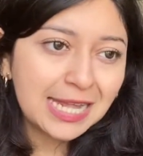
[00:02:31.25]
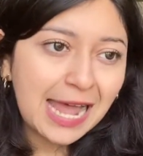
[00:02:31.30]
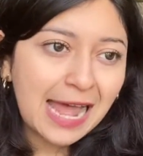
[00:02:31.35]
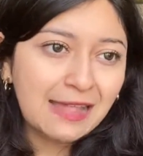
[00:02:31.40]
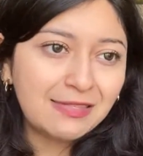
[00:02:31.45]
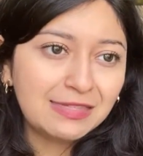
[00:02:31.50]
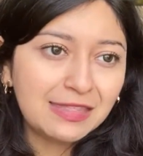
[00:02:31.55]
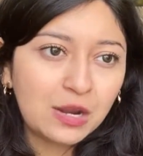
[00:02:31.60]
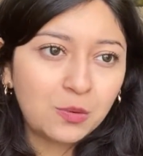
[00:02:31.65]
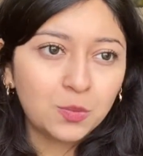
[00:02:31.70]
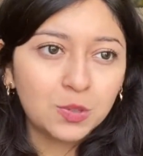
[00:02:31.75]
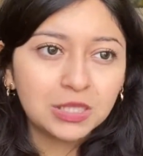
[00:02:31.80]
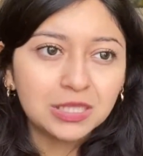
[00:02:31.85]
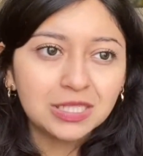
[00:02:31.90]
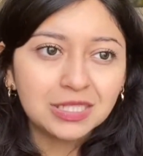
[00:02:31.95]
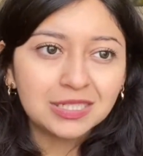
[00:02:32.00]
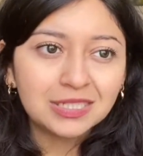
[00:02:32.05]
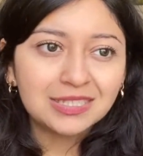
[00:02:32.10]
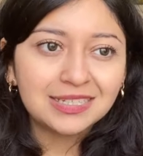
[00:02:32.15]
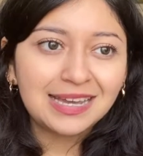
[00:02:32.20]
and they were
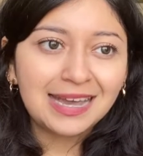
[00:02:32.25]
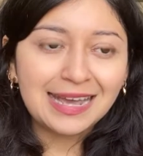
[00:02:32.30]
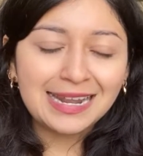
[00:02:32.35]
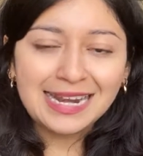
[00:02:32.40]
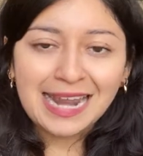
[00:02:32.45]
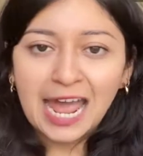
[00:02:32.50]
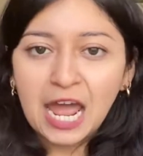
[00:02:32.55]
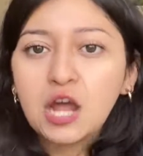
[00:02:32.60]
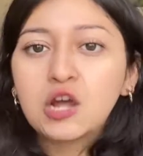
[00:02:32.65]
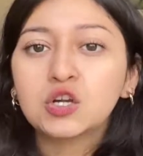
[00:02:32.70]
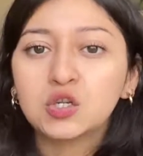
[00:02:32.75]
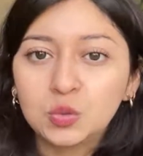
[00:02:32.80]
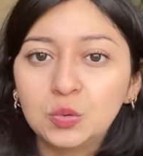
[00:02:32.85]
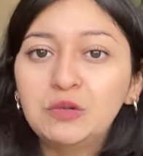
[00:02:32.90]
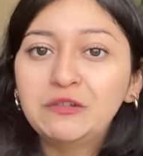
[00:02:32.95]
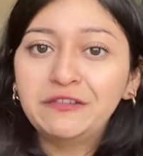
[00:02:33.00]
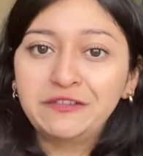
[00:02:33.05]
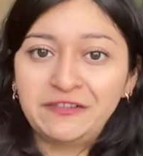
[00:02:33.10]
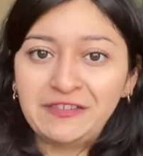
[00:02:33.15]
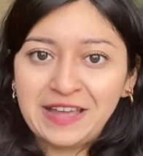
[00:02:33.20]
like an
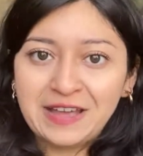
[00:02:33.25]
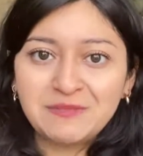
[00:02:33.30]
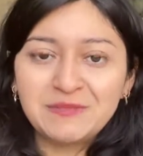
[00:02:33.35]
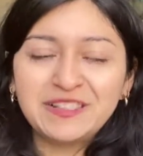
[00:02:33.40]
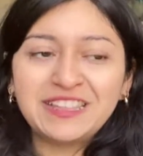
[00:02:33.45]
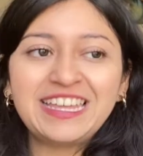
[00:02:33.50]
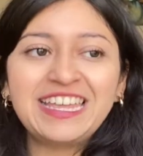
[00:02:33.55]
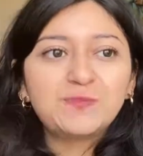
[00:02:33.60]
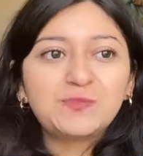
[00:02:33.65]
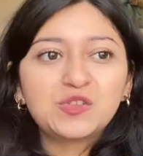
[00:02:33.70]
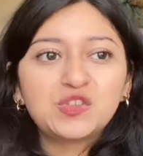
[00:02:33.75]
actual family,